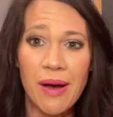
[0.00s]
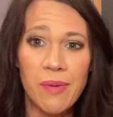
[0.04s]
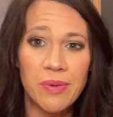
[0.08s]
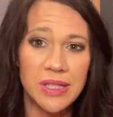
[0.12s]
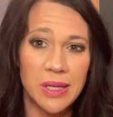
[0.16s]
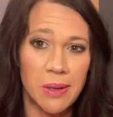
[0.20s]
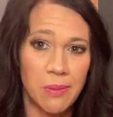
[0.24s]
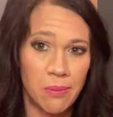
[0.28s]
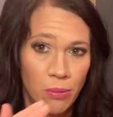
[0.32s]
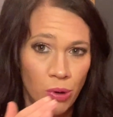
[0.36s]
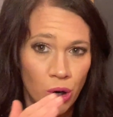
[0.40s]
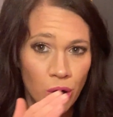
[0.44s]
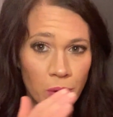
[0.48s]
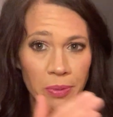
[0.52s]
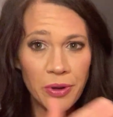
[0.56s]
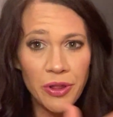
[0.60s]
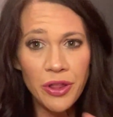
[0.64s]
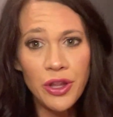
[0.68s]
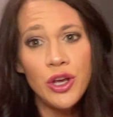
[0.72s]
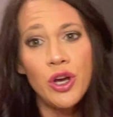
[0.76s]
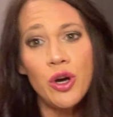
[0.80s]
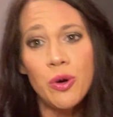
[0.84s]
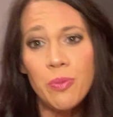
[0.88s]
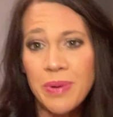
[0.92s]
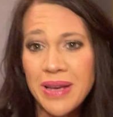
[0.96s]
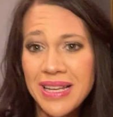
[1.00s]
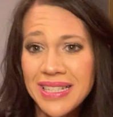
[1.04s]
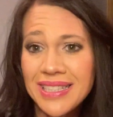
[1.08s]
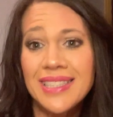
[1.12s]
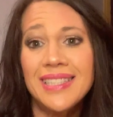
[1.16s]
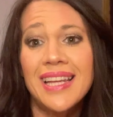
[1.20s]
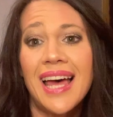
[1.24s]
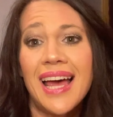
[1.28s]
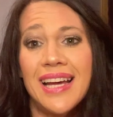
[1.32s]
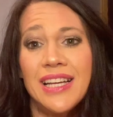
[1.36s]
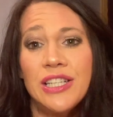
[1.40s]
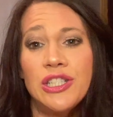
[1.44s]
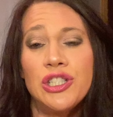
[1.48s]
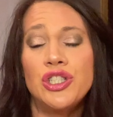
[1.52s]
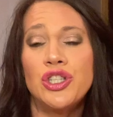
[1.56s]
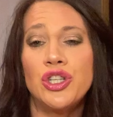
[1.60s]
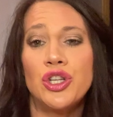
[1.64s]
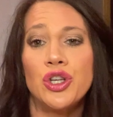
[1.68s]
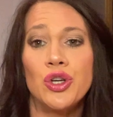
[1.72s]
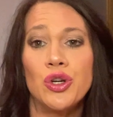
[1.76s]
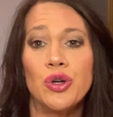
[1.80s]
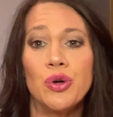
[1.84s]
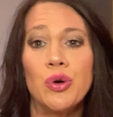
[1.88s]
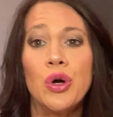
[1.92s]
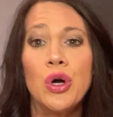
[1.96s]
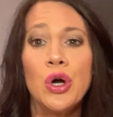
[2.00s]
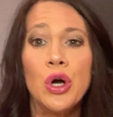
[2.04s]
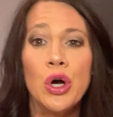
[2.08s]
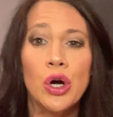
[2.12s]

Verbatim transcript: was a morbidly obese size 2